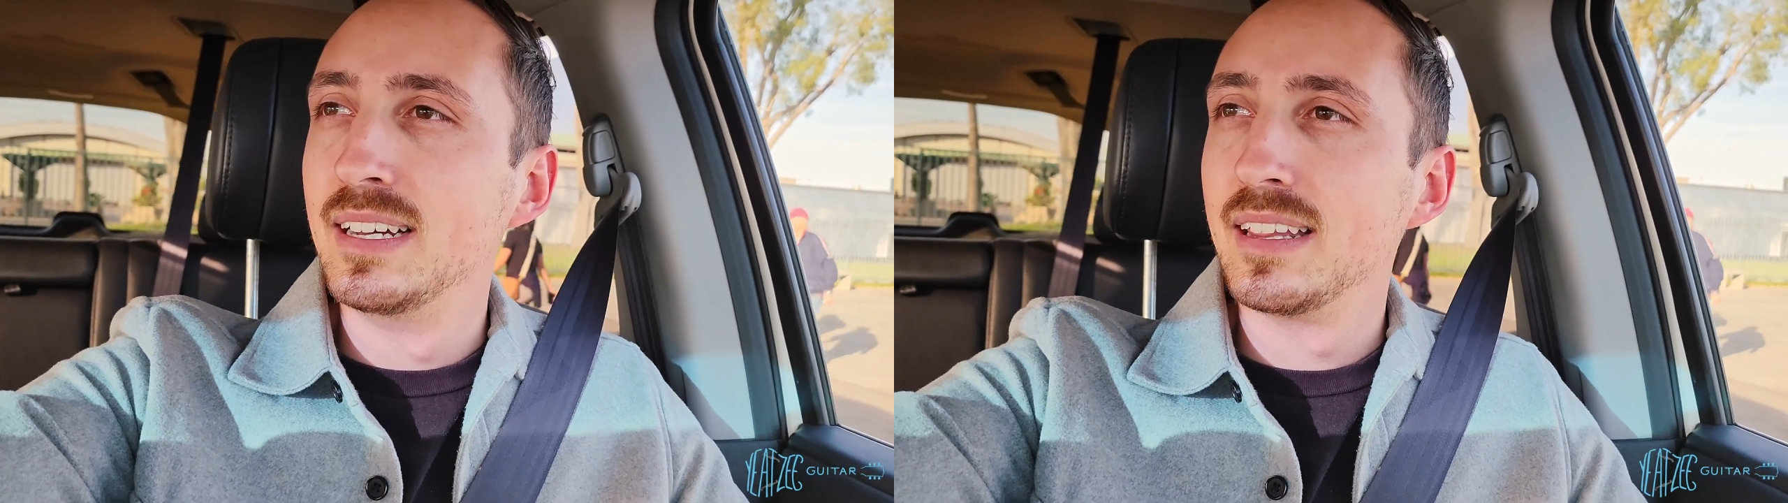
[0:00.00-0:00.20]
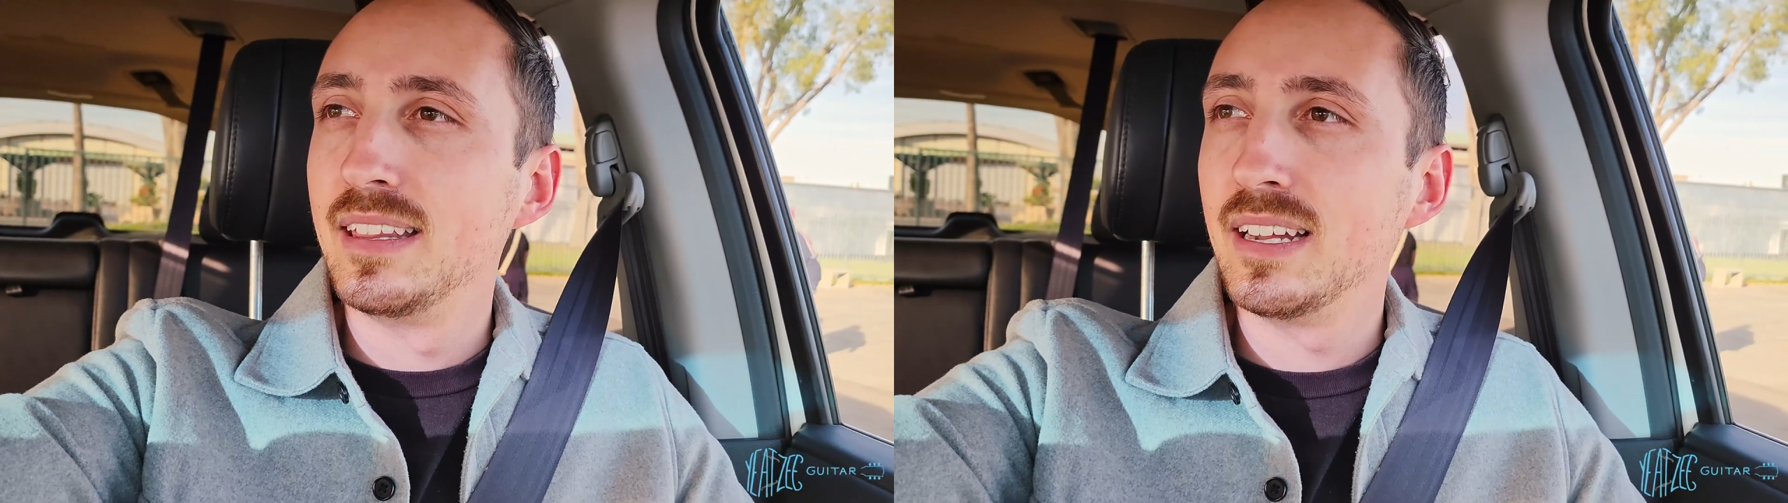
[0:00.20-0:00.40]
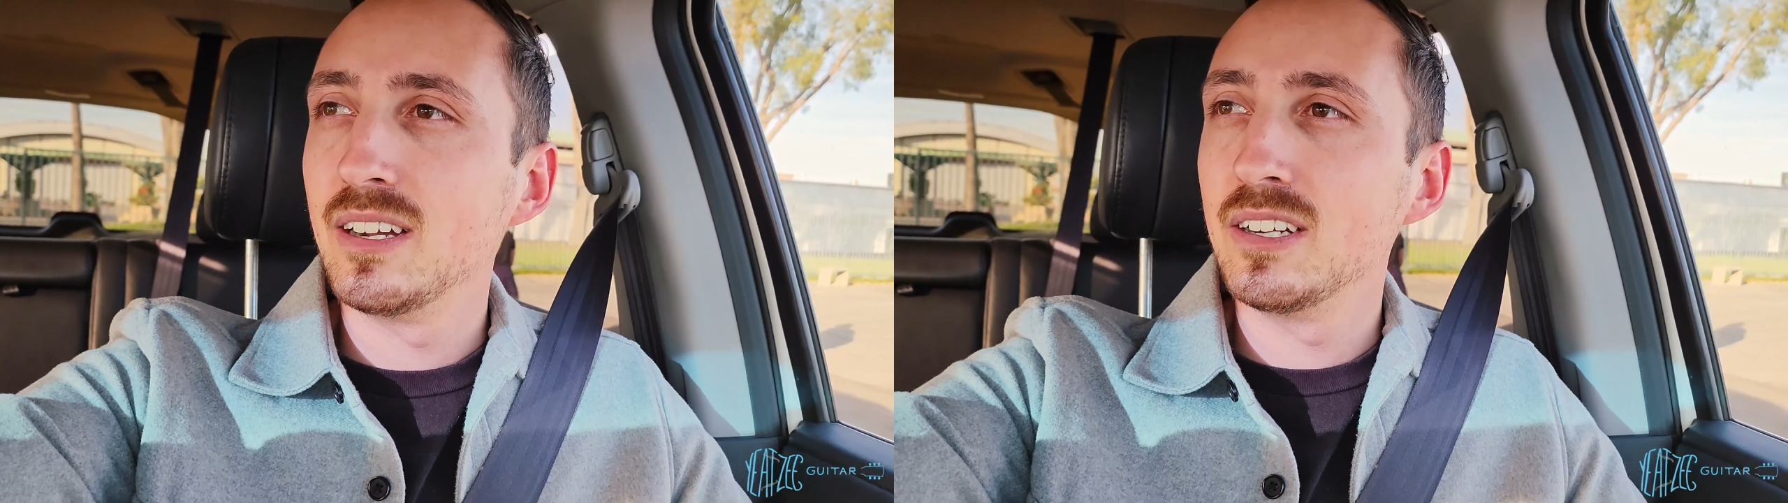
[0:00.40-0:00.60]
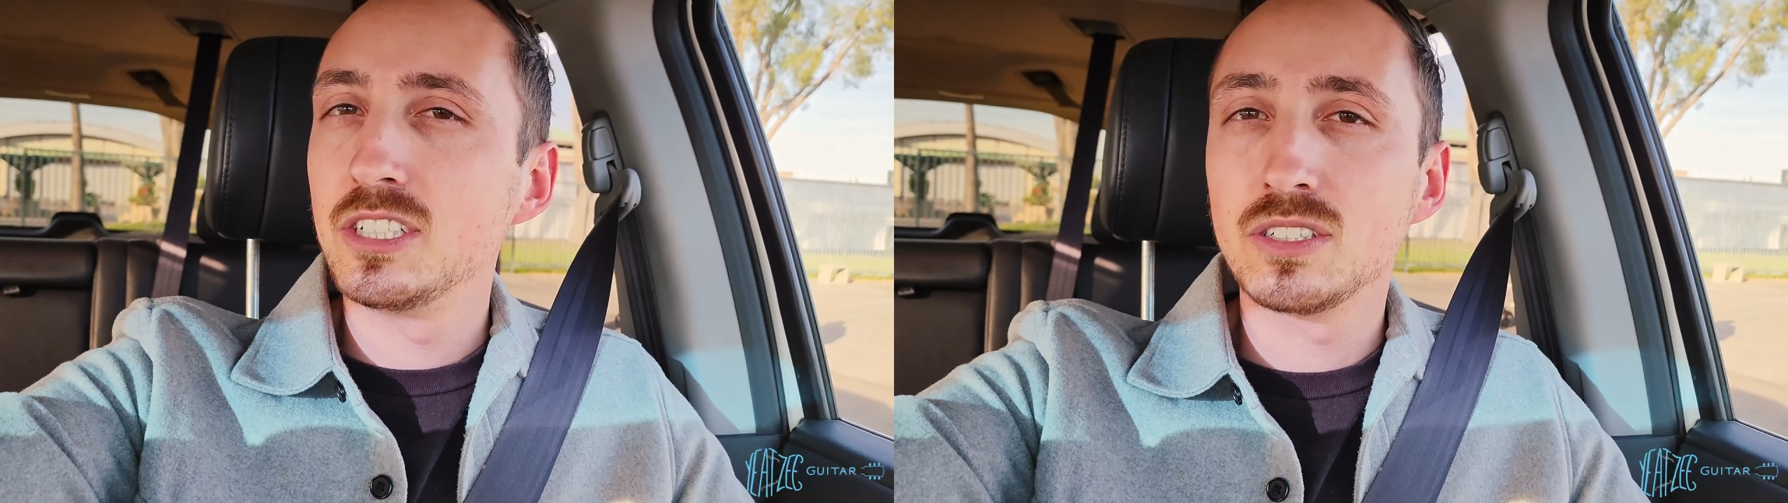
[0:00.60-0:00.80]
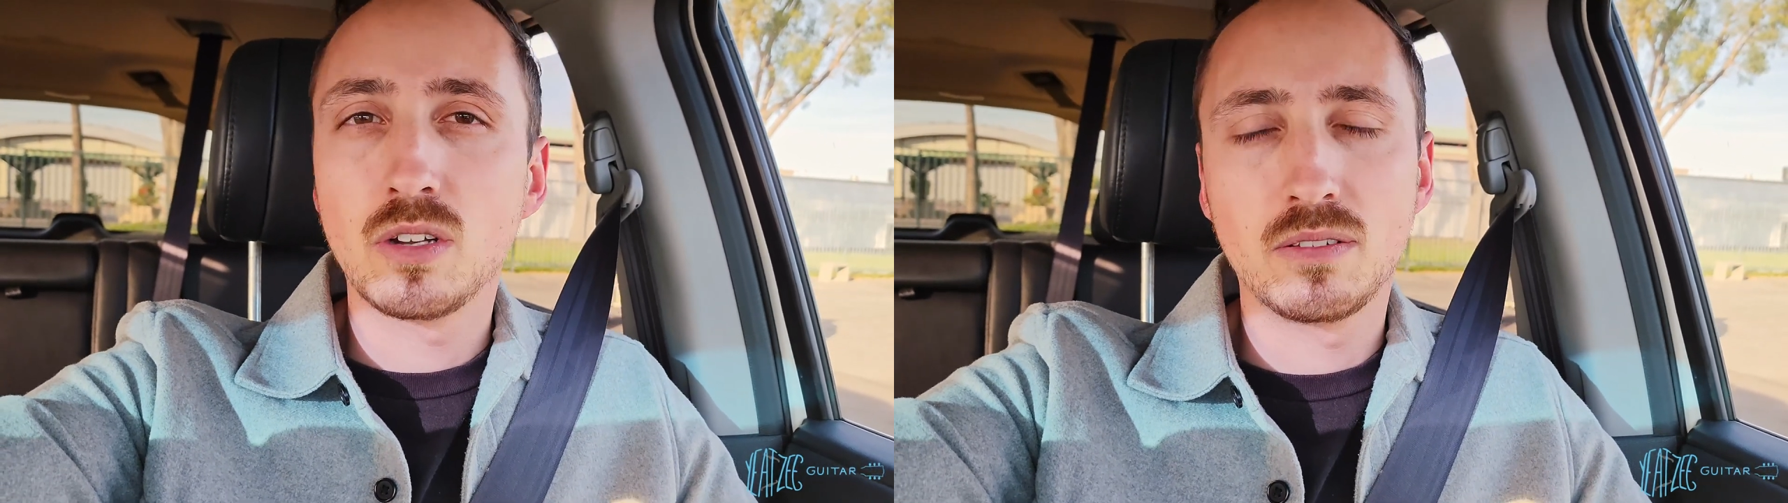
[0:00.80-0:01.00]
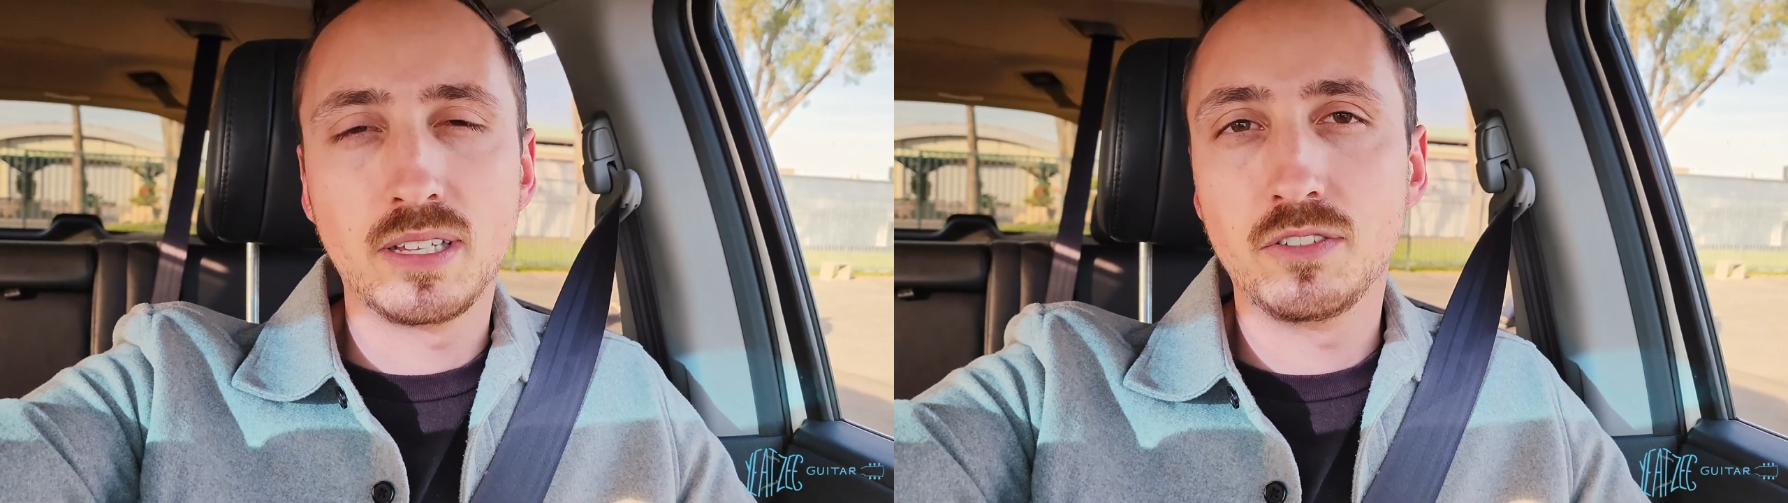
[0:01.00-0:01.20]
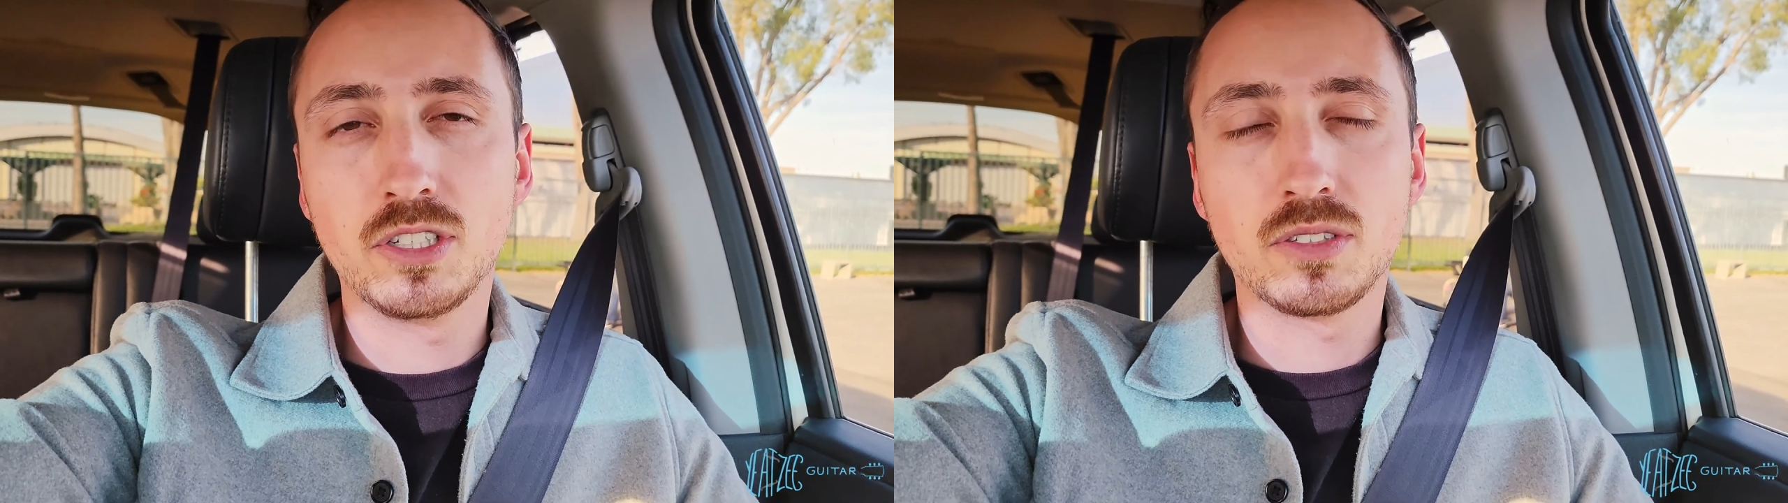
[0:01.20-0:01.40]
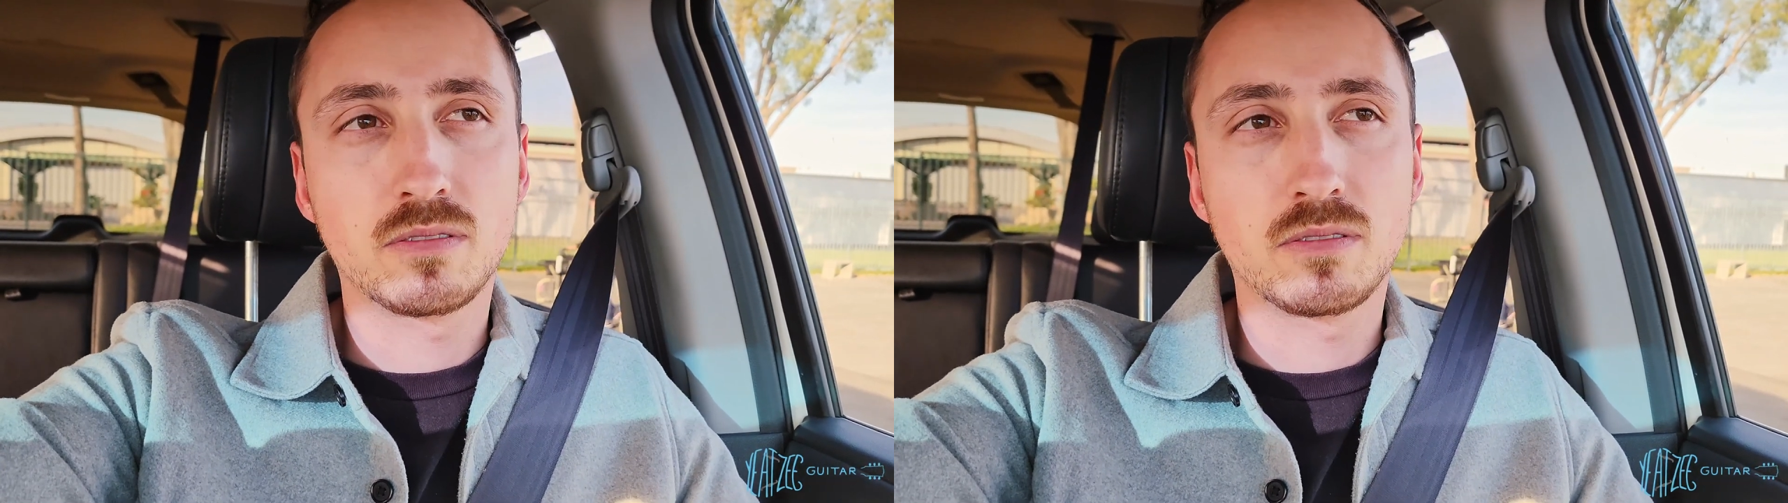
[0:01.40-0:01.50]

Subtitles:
they just